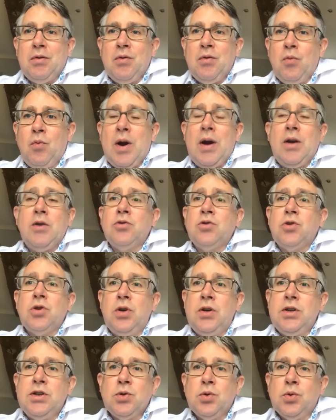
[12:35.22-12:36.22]
well and
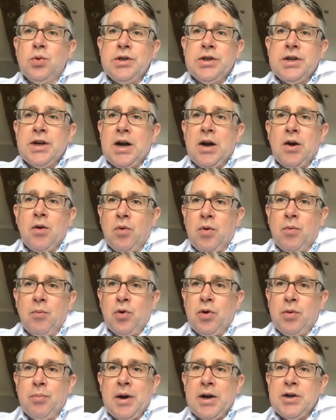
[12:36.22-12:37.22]
truly sorted out, one
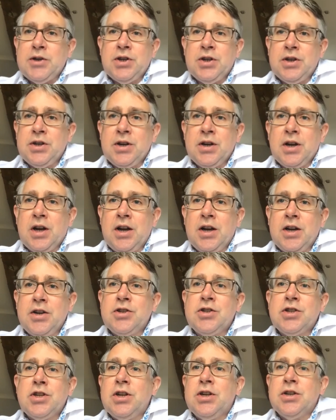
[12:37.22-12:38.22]
would imagine, and an
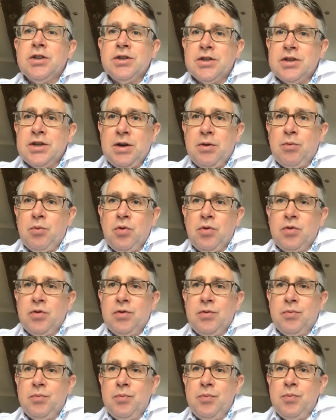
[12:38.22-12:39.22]
uncertainty would
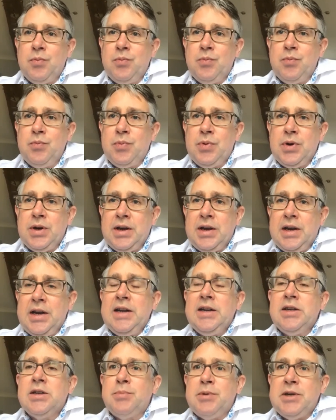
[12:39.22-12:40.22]

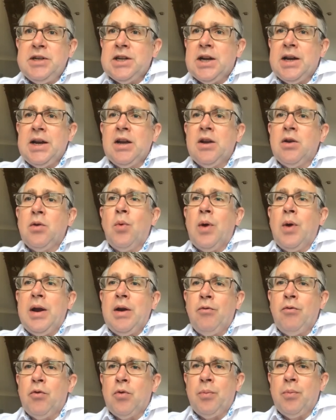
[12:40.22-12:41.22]
need to be taken
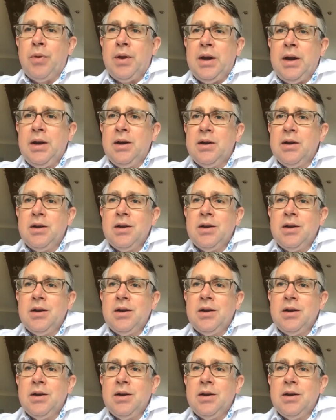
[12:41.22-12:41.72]
away from the